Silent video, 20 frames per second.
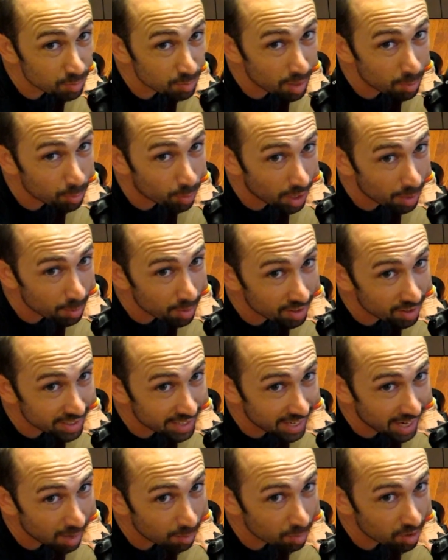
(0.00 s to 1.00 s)
my primary
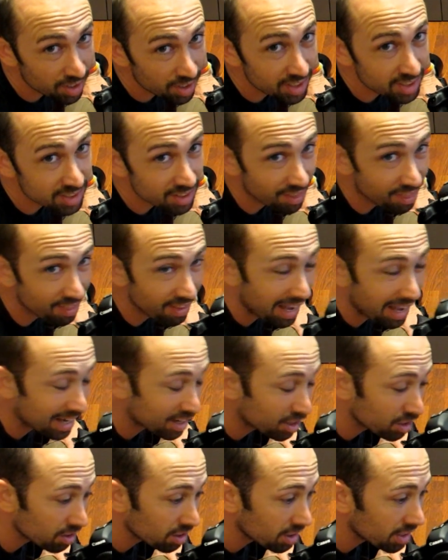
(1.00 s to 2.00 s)
camera. It's
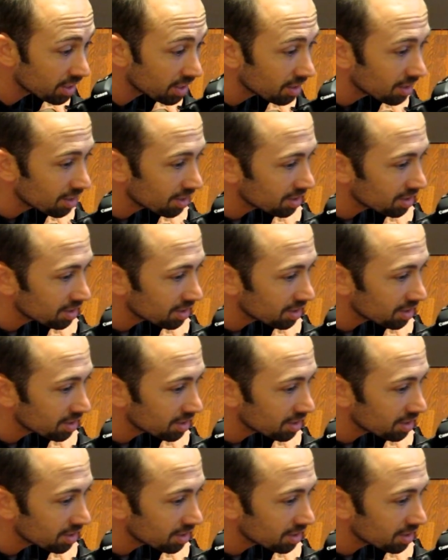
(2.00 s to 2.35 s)
that good.